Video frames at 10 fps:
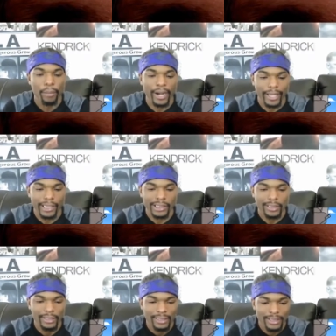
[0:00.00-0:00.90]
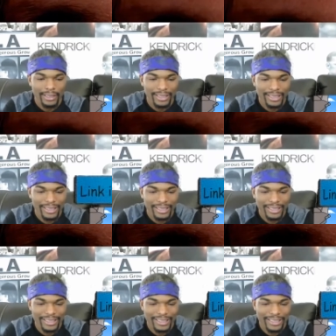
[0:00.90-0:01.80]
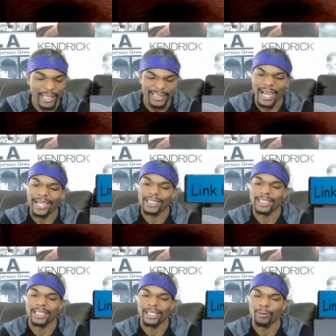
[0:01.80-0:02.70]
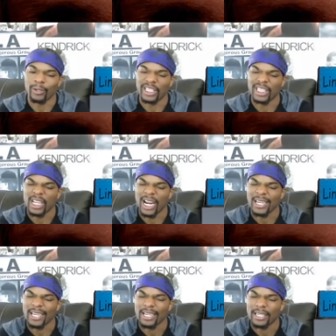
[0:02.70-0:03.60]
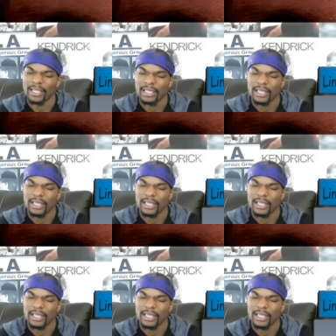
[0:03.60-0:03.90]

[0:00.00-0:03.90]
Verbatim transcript: That's actually a really good idea.